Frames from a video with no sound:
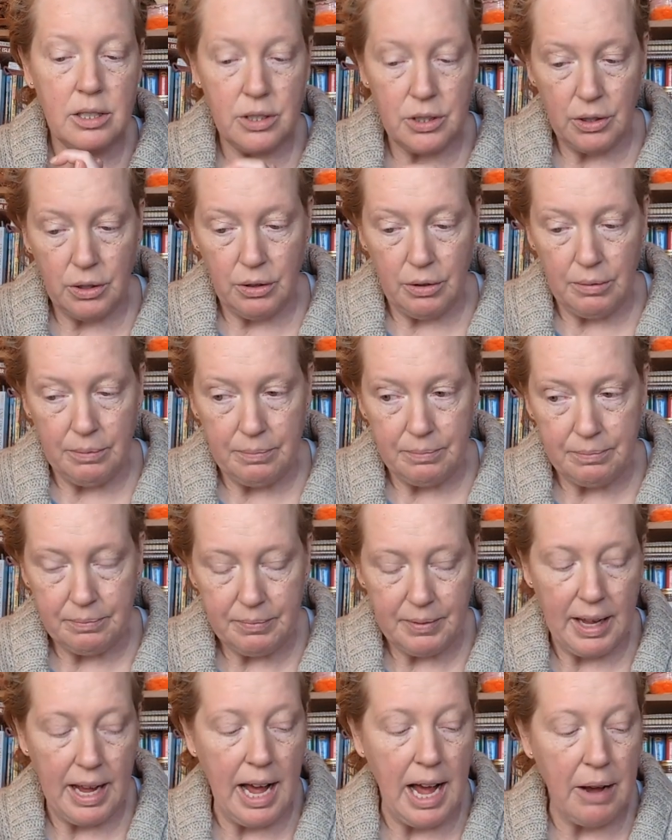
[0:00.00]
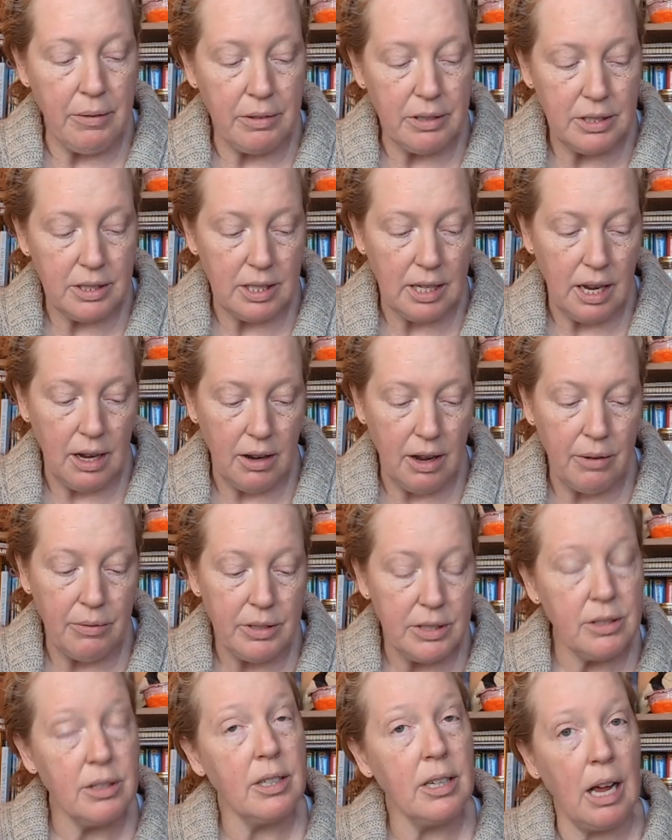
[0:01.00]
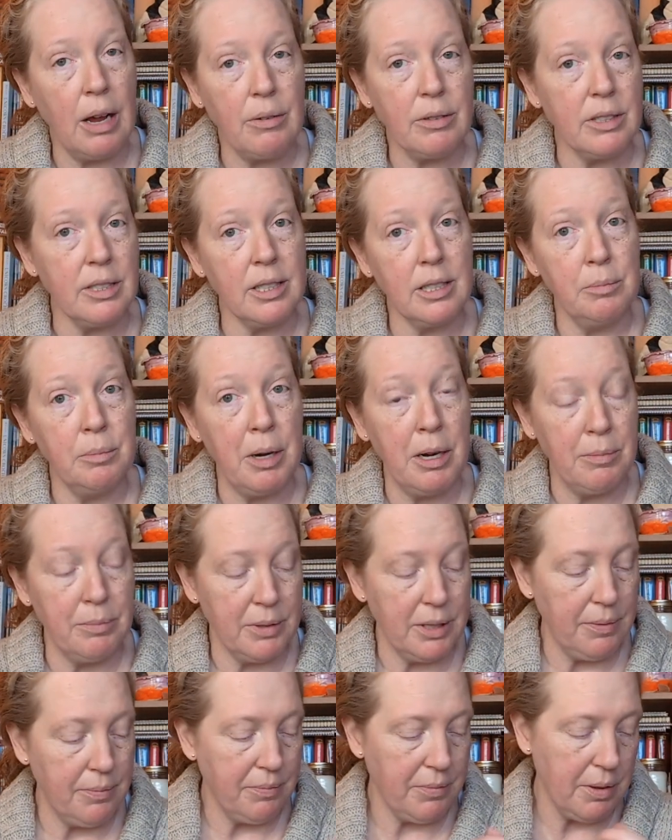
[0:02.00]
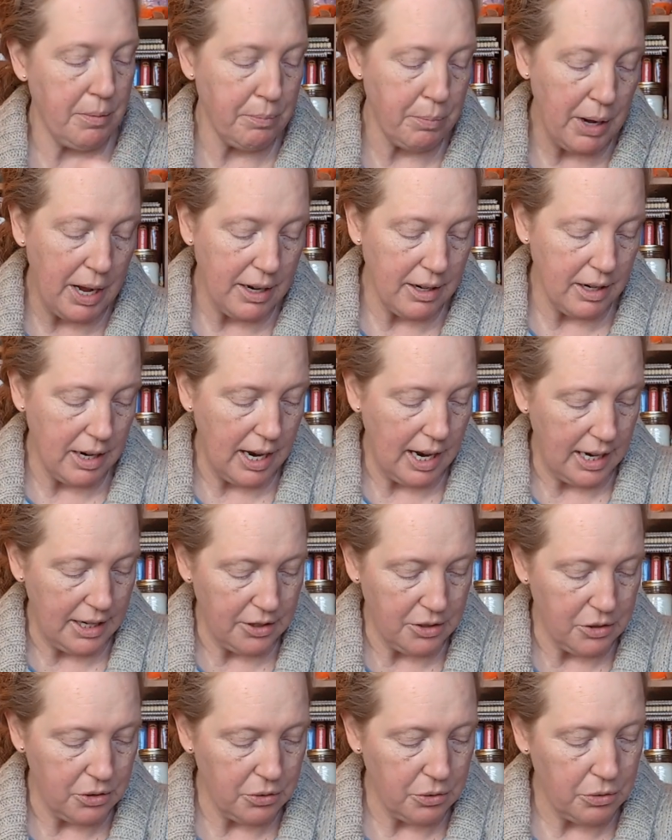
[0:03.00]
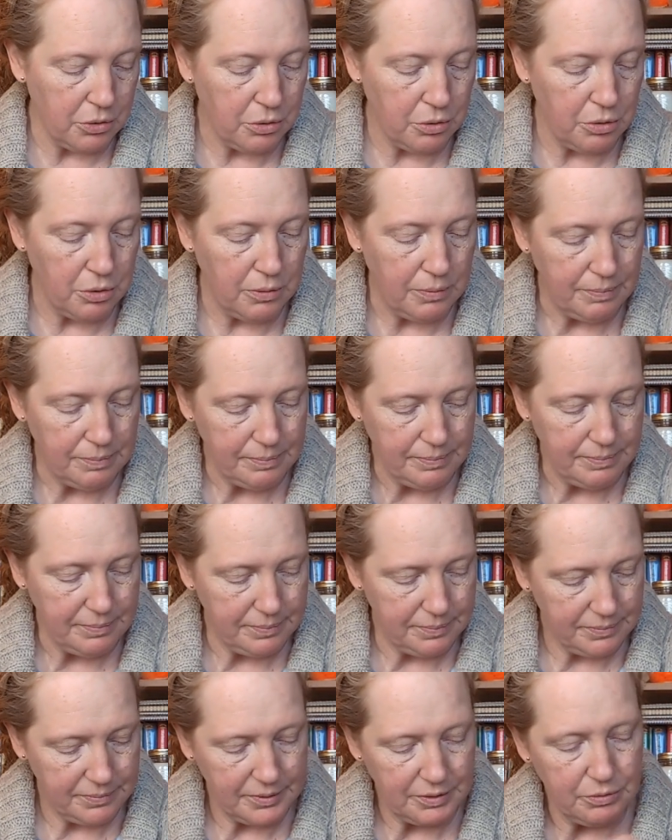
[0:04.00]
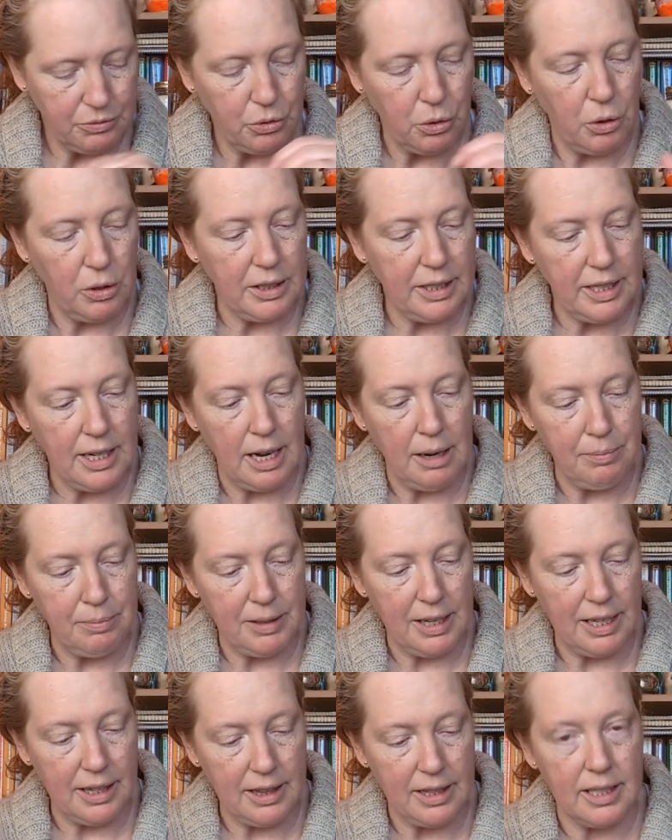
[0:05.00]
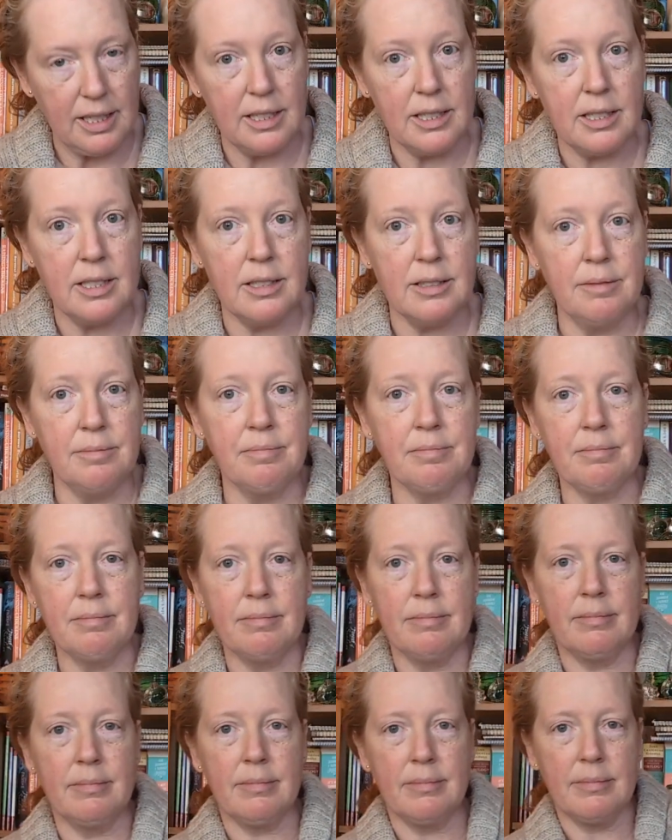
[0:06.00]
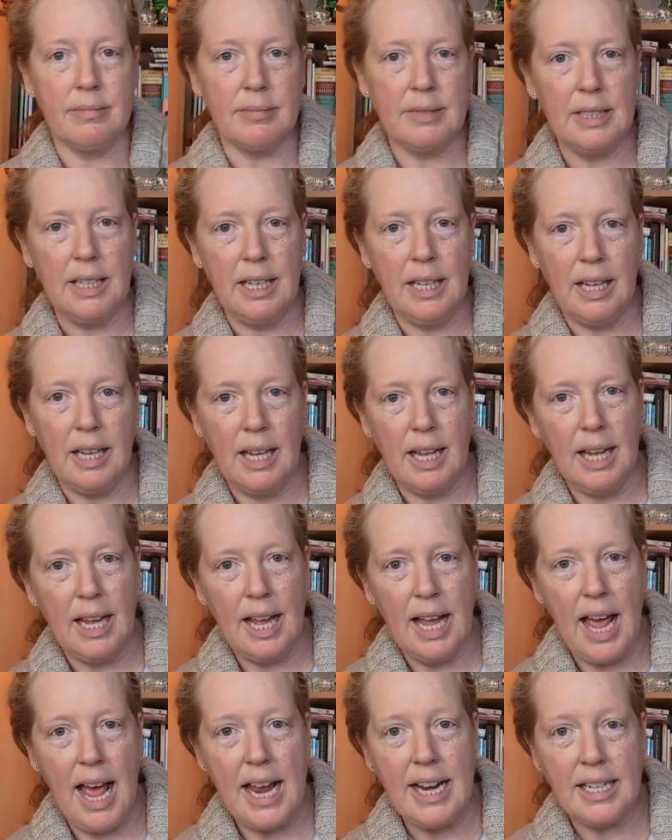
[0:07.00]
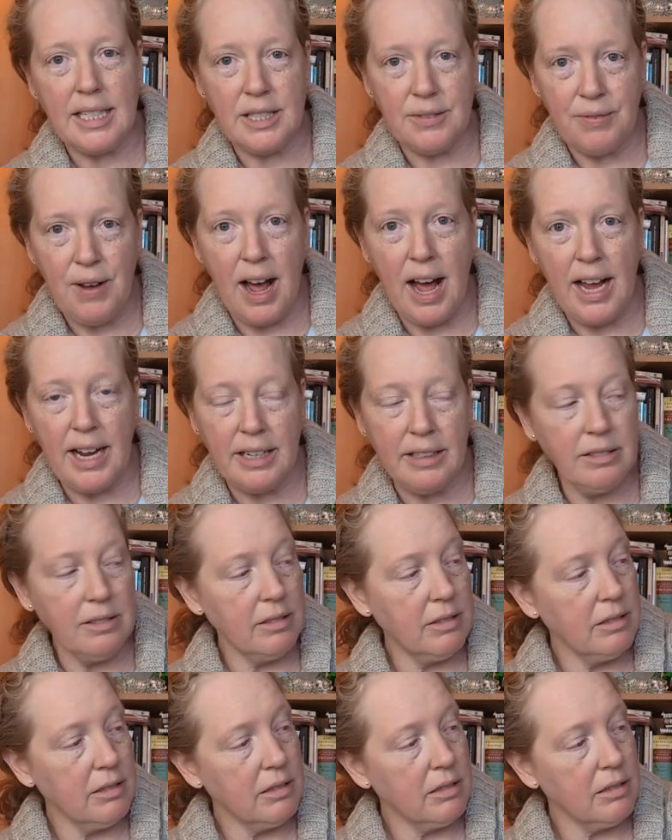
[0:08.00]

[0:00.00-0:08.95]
So I was a little bummed, but I do roll it up like this, and it's fine.